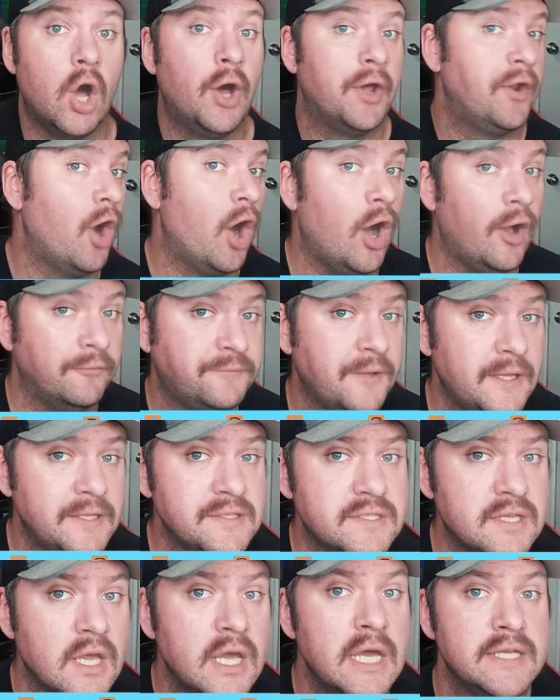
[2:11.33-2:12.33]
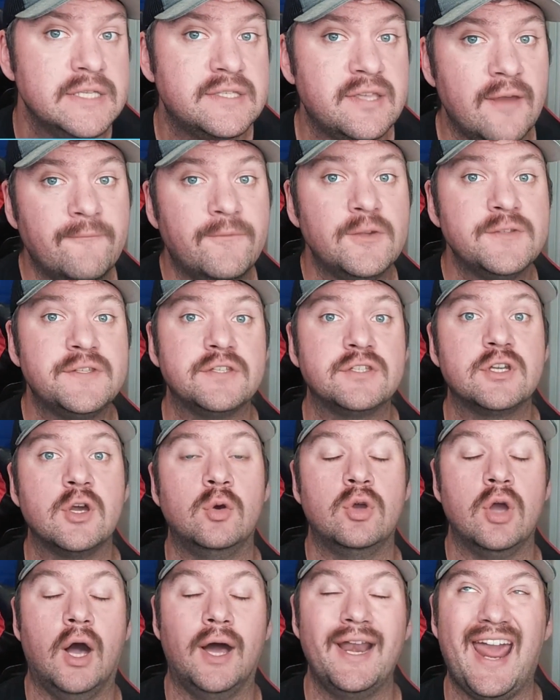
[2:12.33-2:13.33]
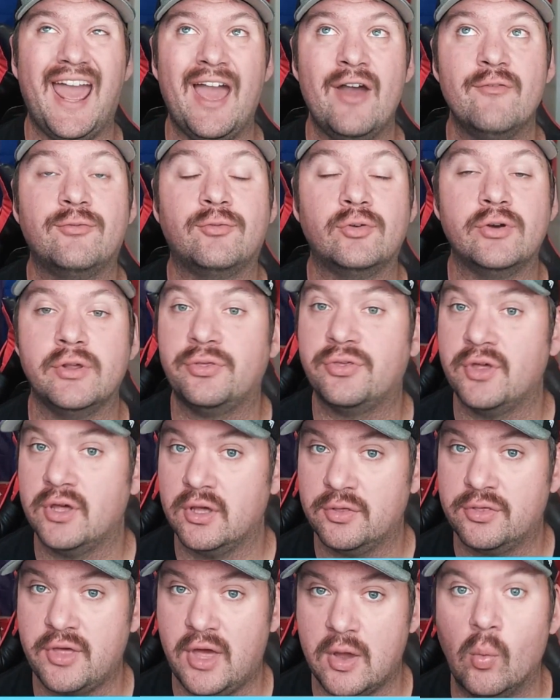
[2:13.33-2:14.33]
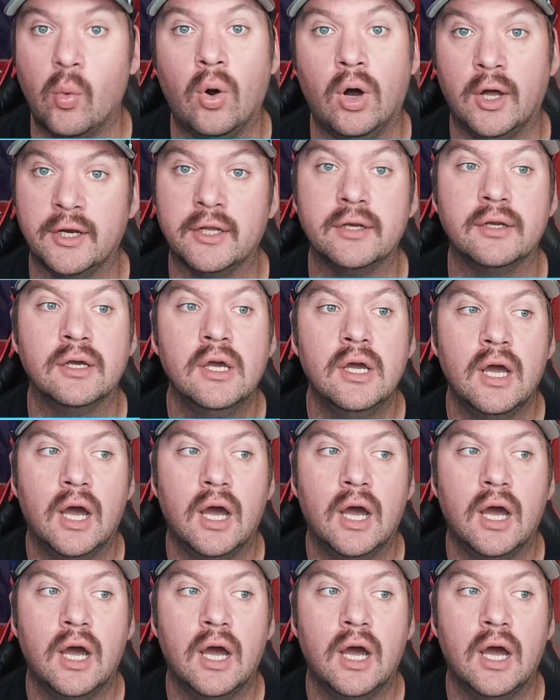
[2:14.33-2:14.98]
On offense, San Francisco got everything they wanted.